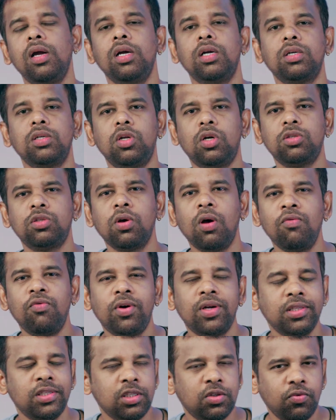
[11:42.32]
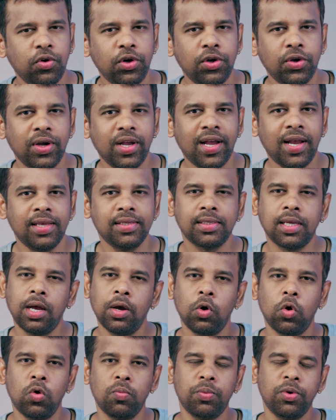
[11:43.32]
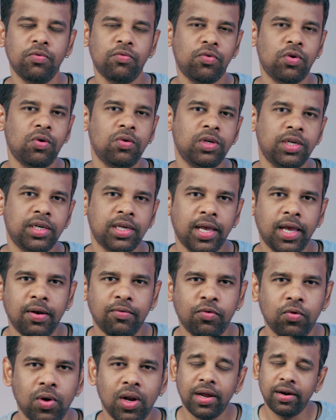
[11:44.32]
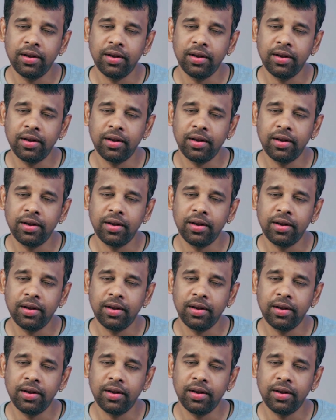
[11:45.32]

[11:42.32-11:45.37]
That's all for this video, guys. I hope you found it helpful and